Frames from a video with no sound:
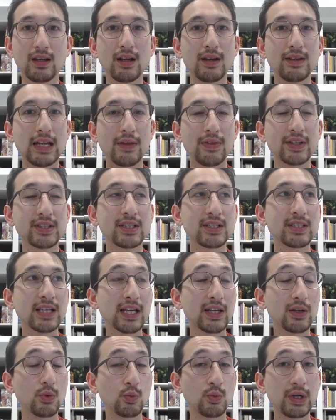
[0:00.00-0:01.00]
Now this is
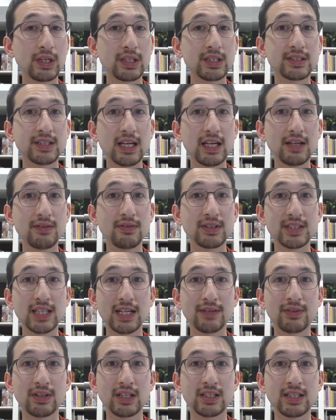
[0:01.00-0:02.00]
a whiz save instead
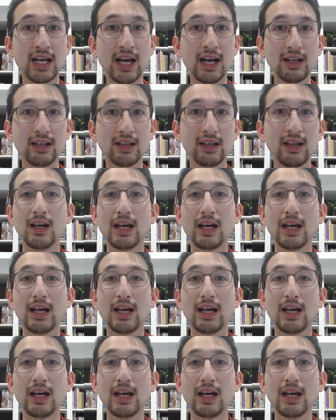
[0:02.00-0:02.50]
of an attack,